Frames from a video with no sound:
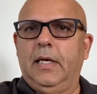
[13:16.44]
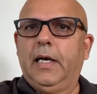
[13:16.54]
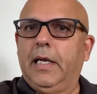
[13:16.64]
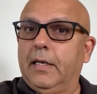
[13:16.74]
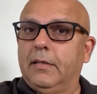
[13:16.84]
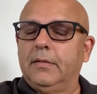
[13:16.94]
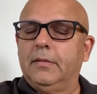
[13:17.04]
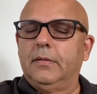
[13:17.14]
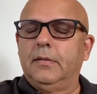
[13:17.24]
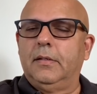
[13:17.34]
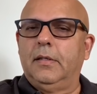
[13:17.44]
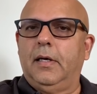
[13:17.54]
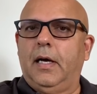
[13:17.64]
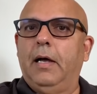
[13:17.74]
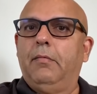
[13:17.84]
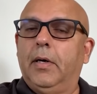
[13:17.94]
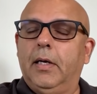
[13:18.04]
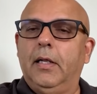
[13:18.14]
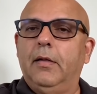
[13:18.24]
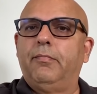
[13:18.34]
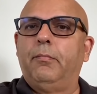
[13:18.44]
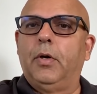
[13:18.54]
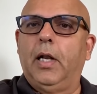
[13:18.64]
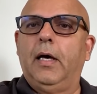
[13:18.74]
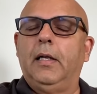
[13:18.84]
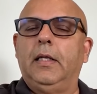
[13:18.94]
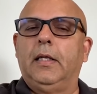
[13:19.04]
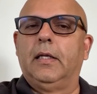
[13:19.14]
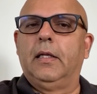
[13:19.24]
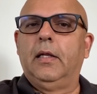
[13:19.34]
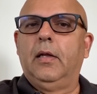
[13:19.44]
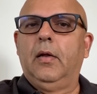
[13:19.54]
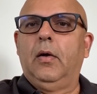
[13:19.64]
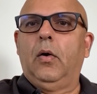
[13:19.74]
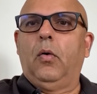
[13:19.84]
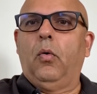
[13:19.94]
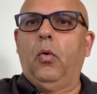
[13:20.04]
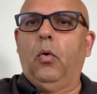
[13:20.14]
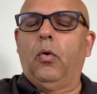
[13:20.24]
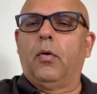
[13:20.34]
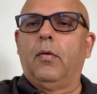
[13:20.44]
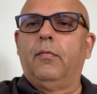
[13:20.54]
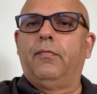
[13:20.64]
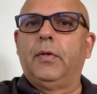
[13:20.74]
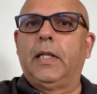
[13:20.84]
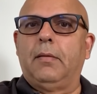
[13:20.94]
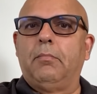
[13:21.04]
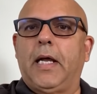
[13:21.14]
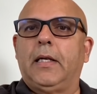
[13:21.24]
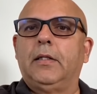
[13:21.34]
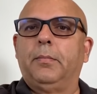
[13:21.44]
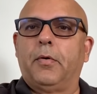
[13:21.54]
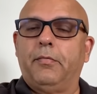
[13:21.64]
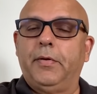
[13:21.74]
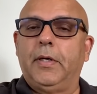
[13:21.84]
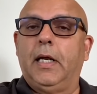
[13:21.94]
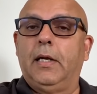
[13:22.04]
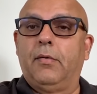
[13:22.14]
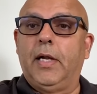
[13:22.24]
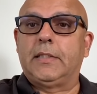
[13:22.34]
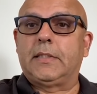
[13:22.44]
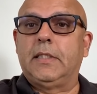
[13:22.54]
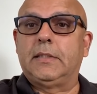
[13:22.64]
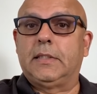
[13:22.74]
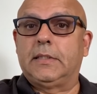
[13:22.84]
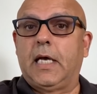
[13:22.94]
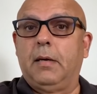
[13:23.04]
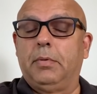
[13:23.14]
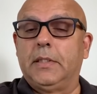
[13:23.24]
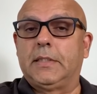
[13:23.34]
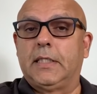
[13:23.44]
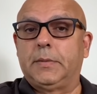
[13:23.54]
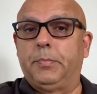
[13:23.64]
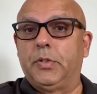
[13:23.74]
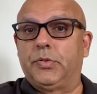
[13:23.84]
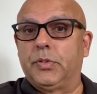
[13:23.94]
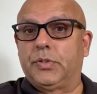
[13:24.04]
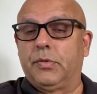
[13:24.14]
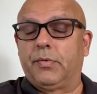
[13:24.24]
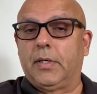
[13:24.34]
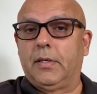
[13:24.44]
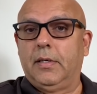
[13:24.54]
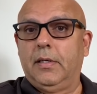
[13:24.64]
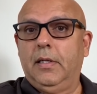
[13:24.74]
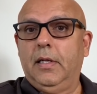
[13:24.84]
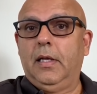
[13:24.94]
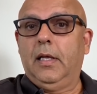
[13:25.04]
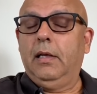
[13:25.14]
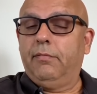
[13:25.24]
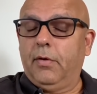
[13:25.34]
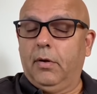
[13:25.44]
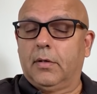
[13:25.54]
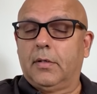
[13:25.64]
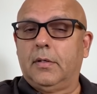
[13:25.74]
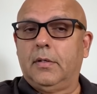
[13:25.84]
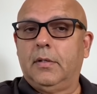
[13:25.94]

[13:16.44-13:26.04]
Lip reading: Again, I wonder if Mullah Ali, or for that matter, the Prophet addressed his disciples as spiritual children. If not,